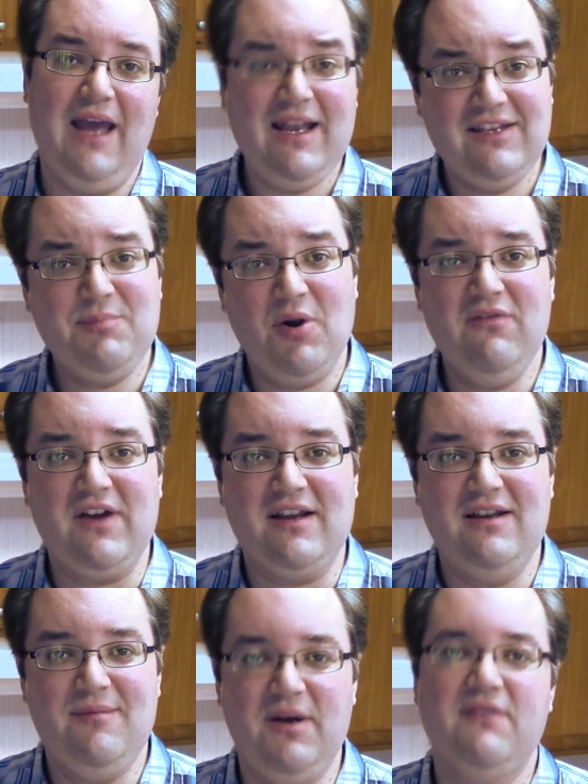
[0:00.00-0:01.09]
And it's
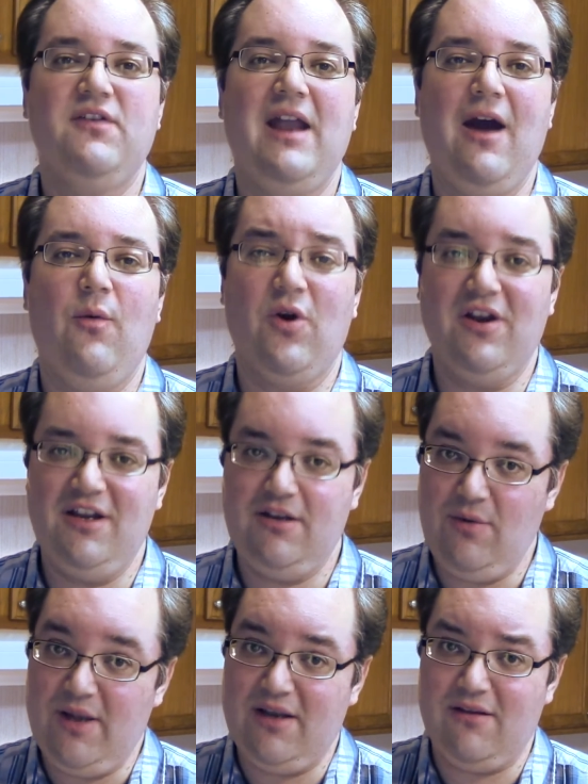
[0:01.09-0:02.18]
perfect. But for now, we're gonna
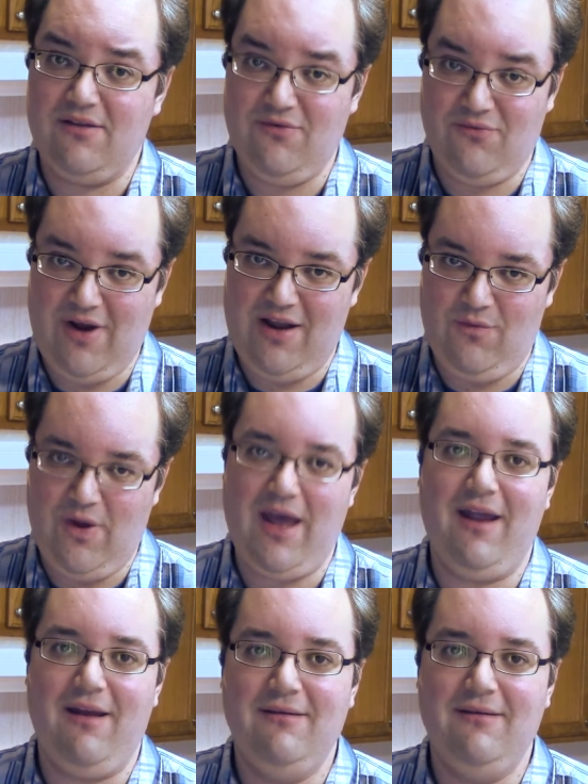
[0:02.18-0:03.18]
do it the right way.